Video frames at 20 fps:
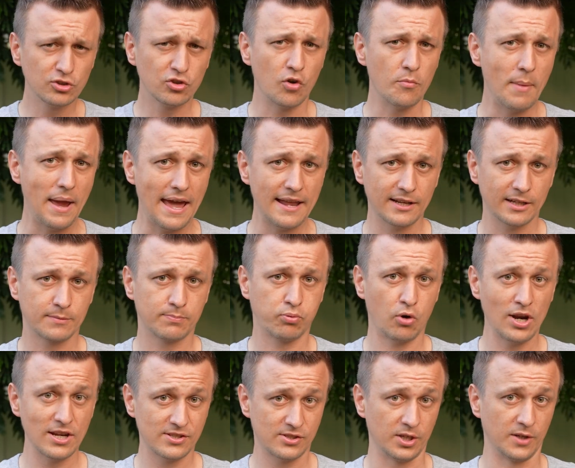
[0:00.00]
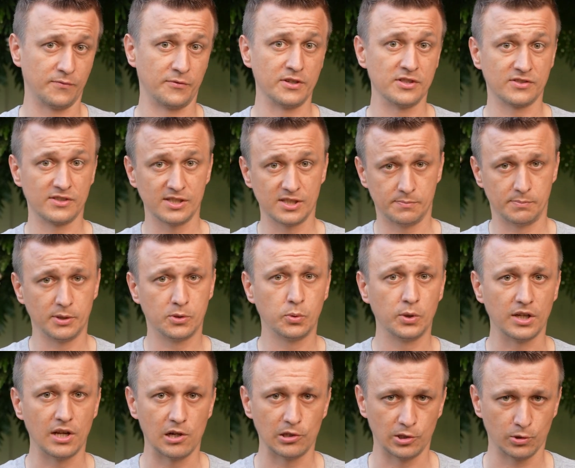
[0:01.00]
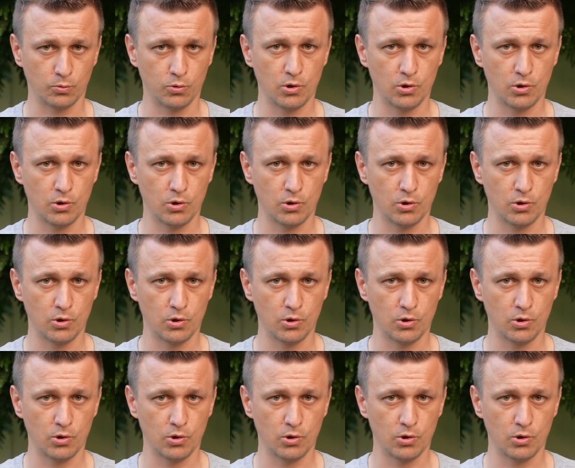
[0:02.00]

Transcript: dramatic price differences between all the